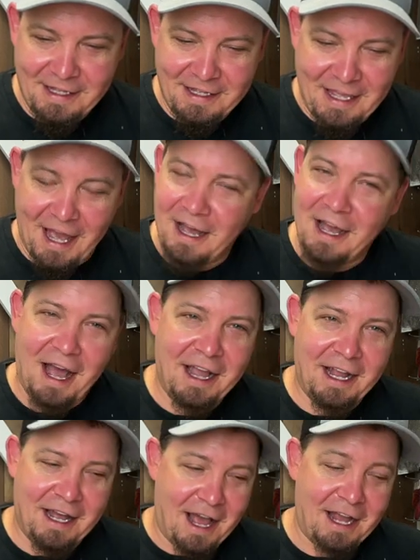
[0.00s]
yeah i
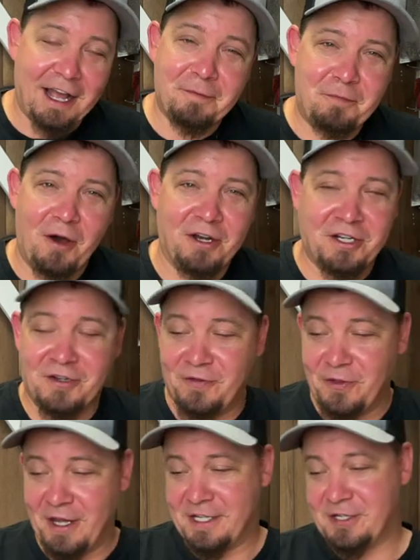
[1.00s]
got i got punished for
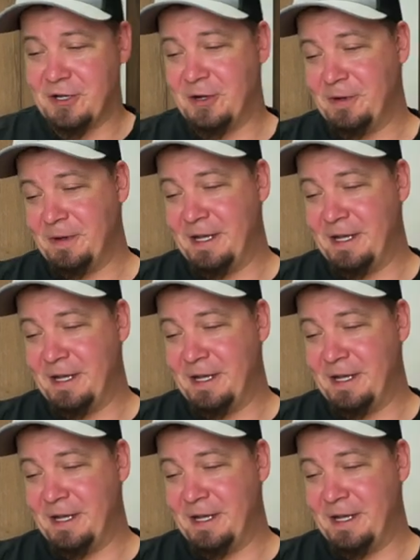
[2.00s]
that so